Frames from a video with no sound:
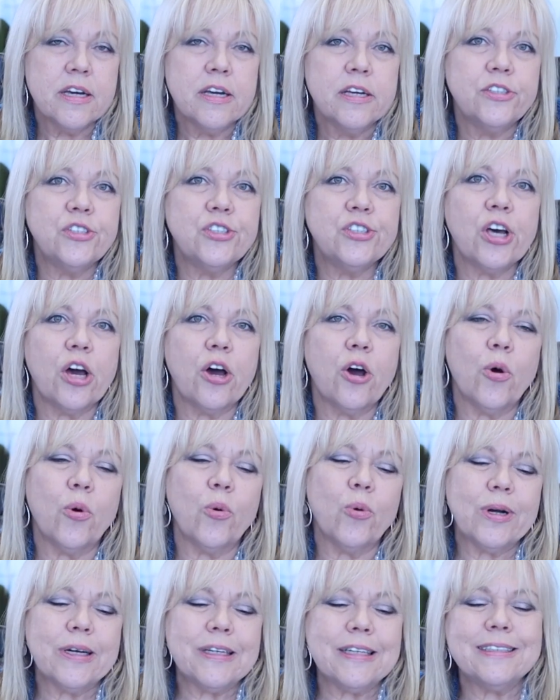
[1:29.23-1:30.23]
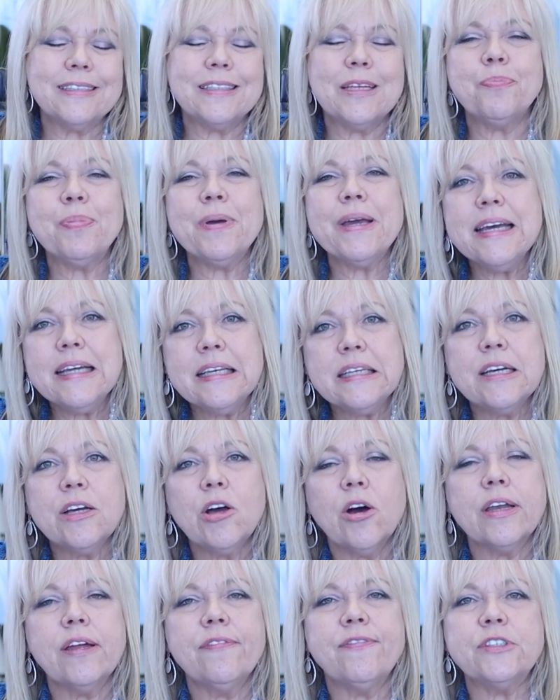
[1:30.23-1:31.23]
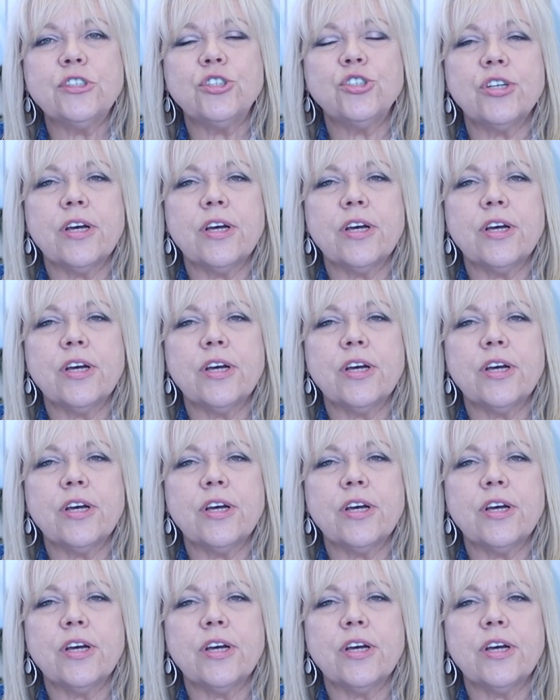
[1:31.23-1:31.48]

So depending on if it's